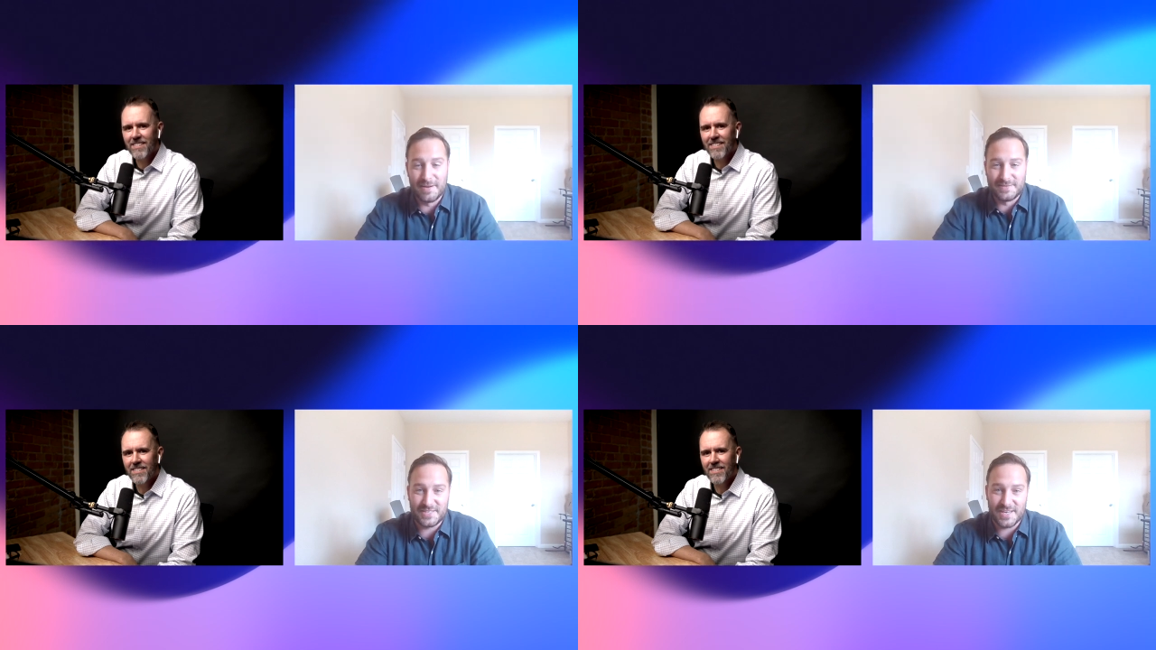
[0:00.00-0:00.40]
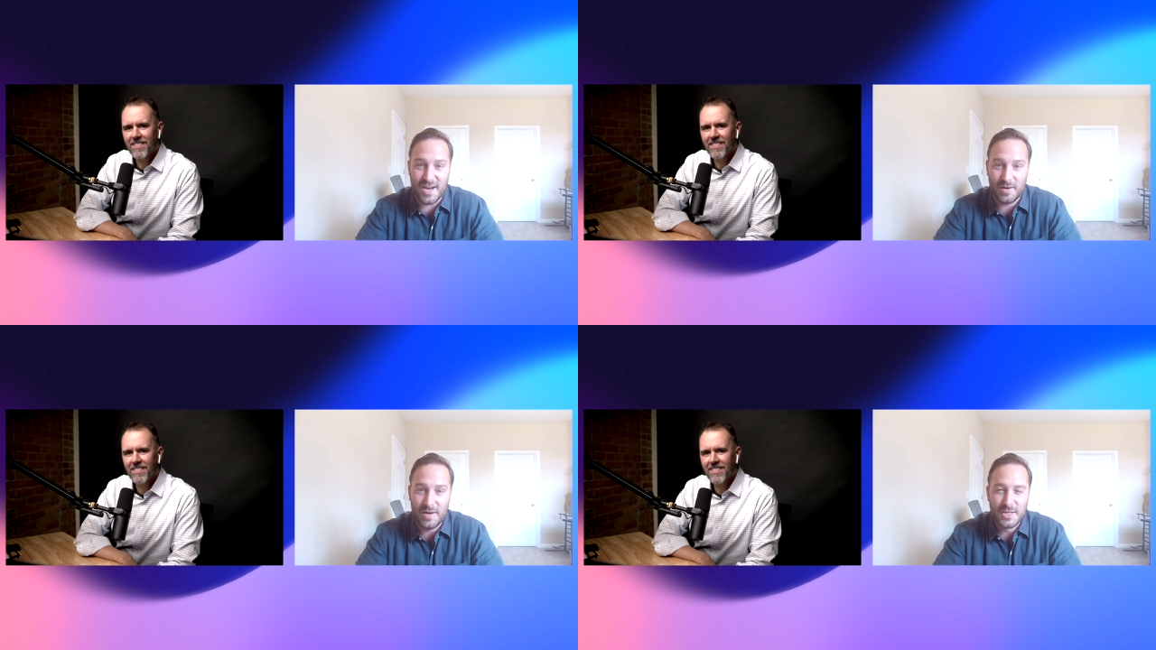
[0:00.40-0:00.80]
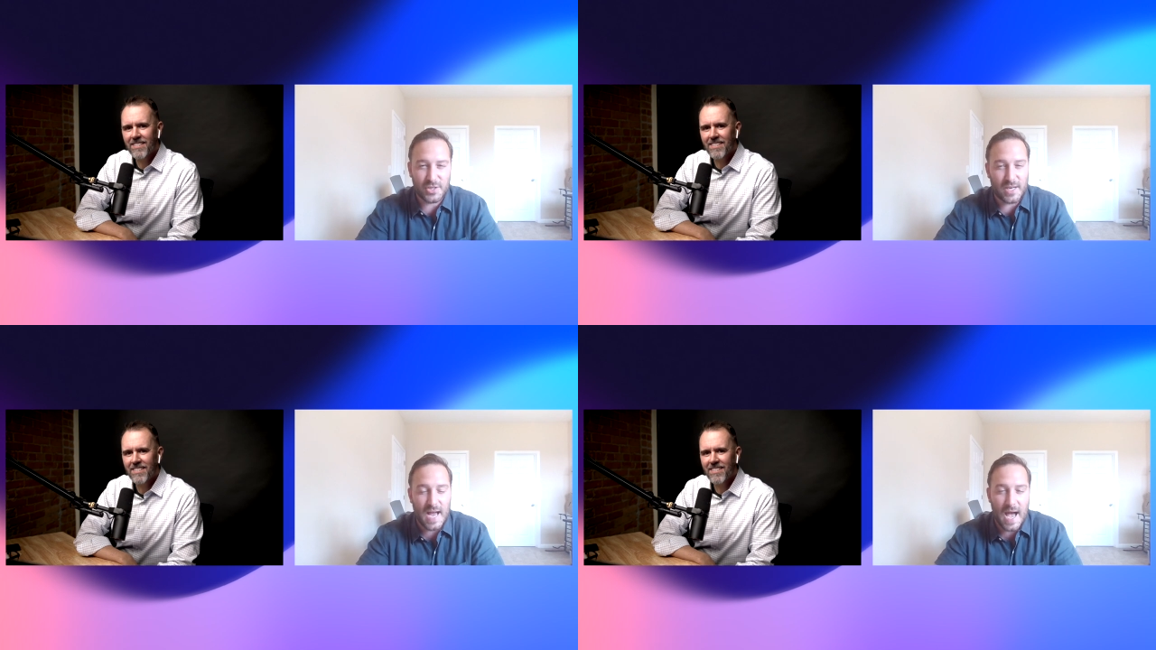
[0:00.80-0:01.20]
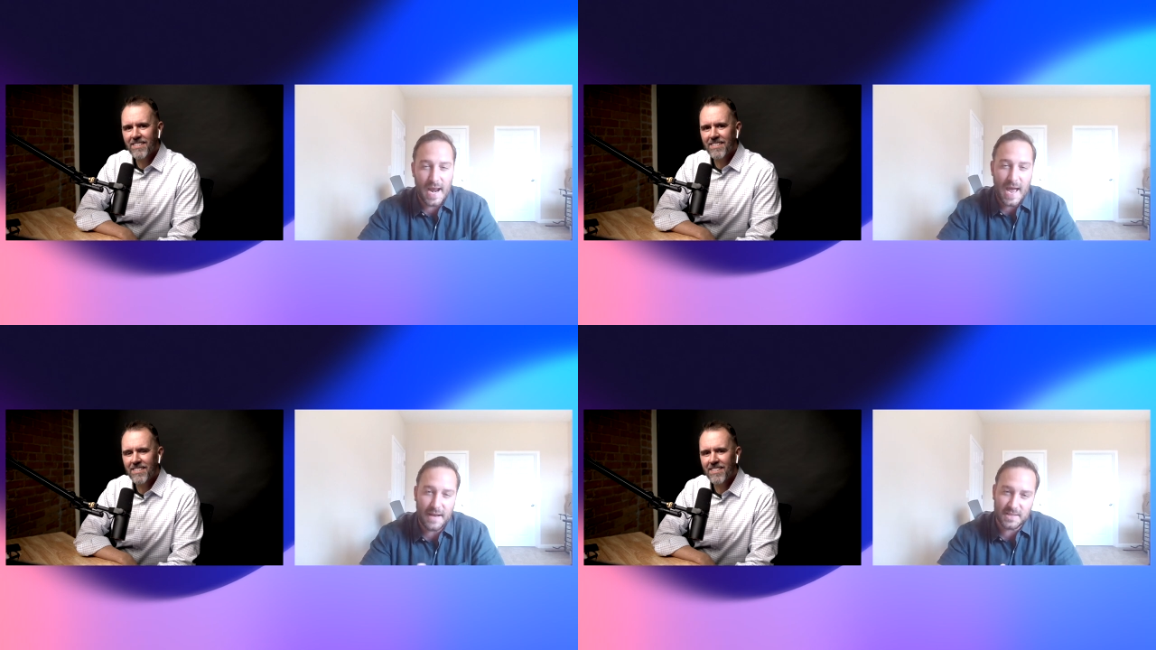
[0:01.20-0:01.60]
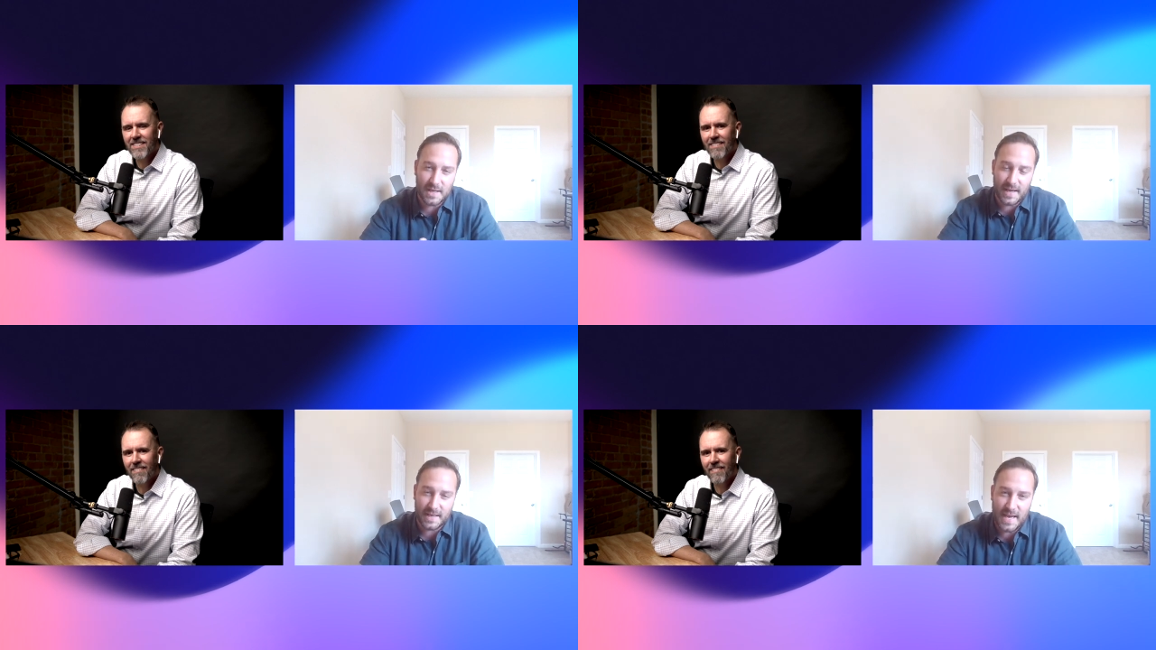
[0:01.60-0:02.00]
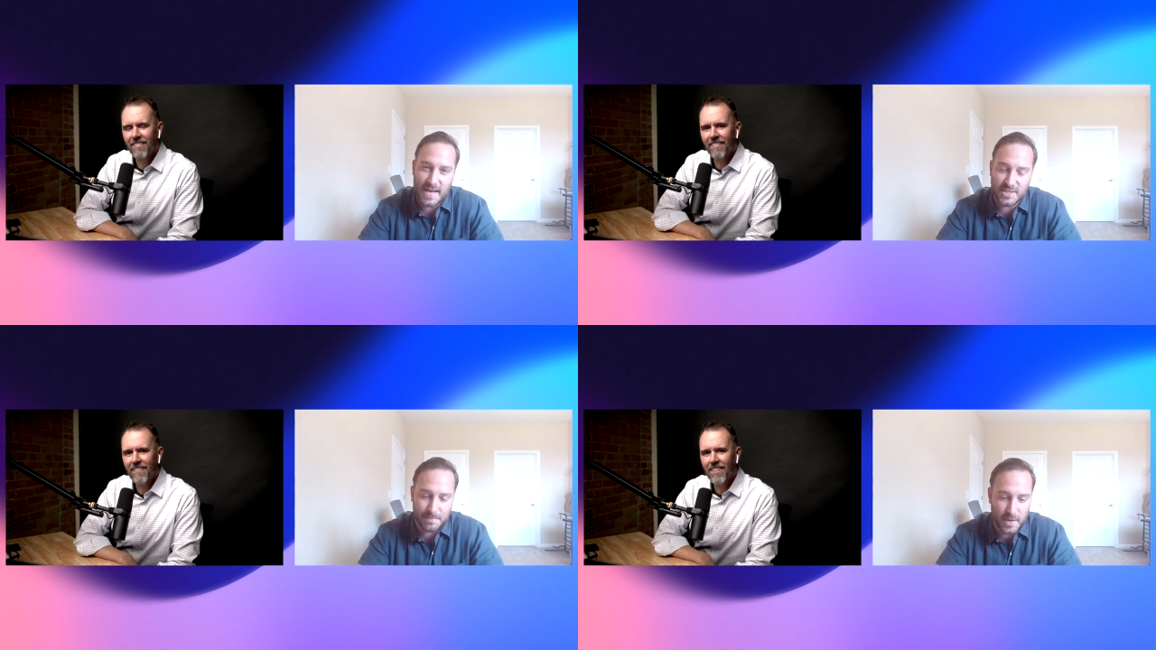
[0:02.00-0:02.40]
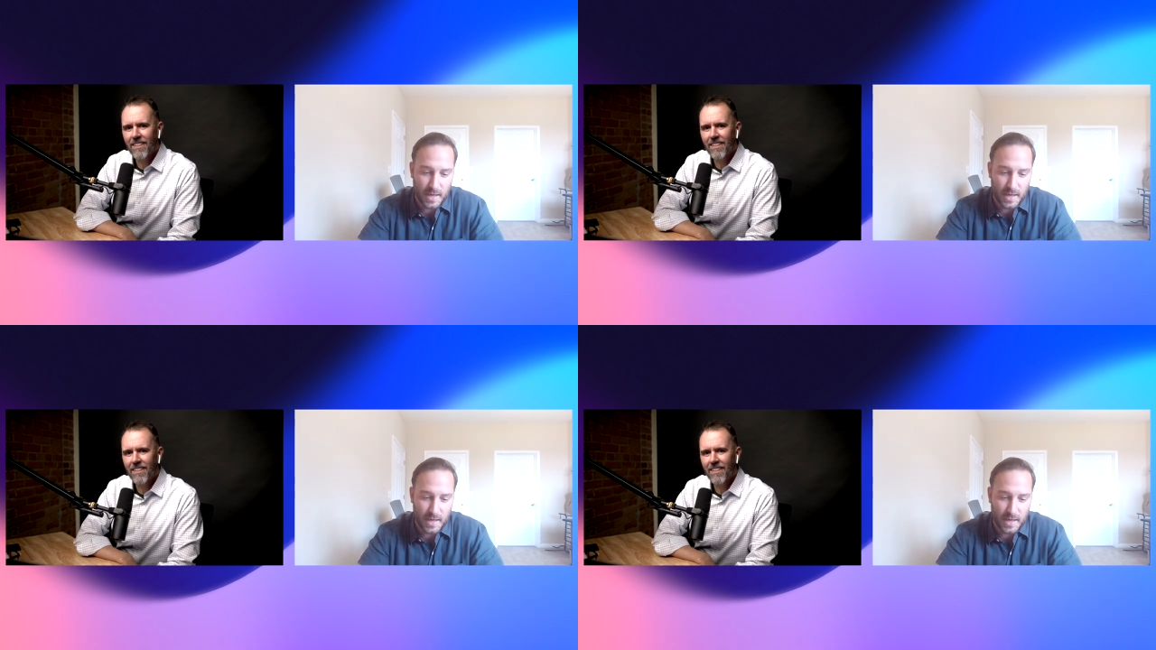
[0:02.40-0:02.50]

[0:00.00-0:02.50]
Speaker 1: else, you know? So you kind of have to like gauge it.